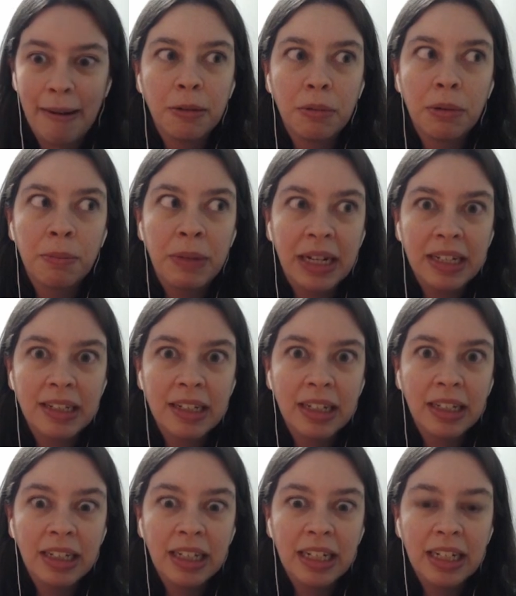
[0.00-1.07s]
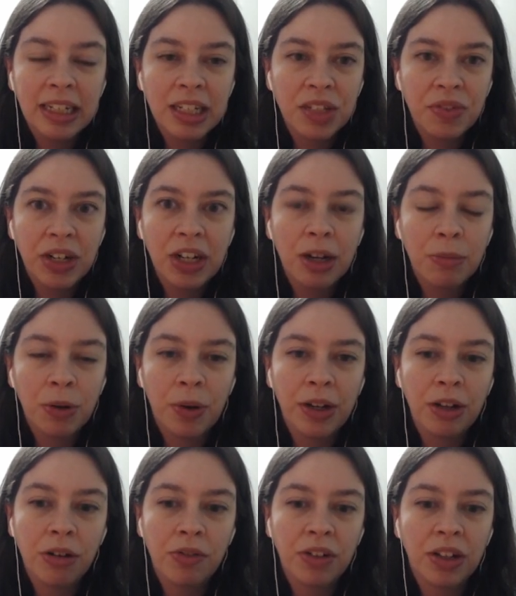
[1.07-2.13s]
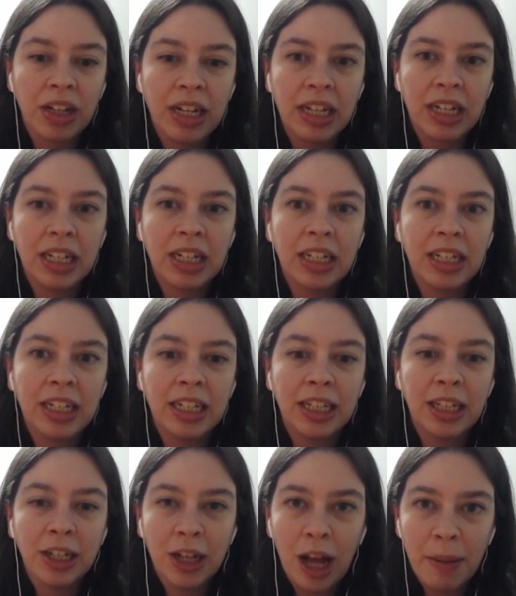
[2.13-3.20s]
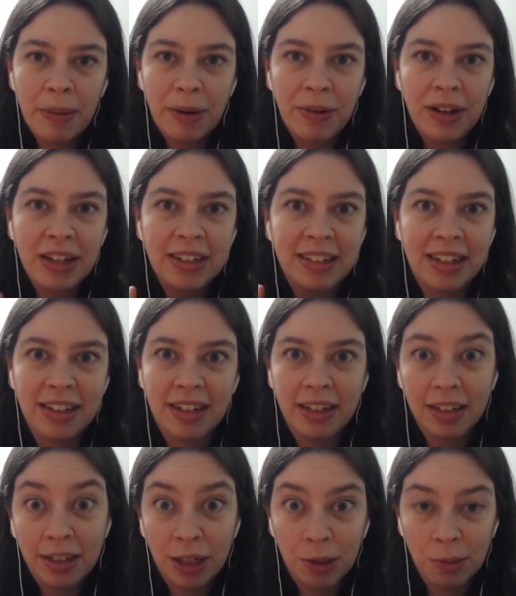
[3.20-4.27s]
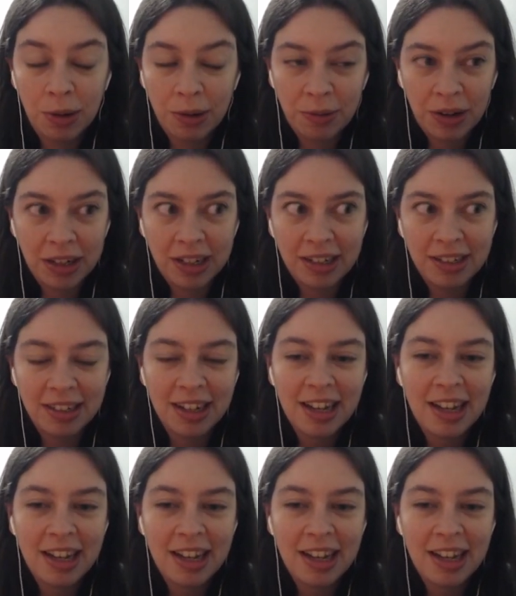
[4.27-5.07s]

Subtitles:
But basically in this video I'm going over like the combat relics and then the tier 1 relics.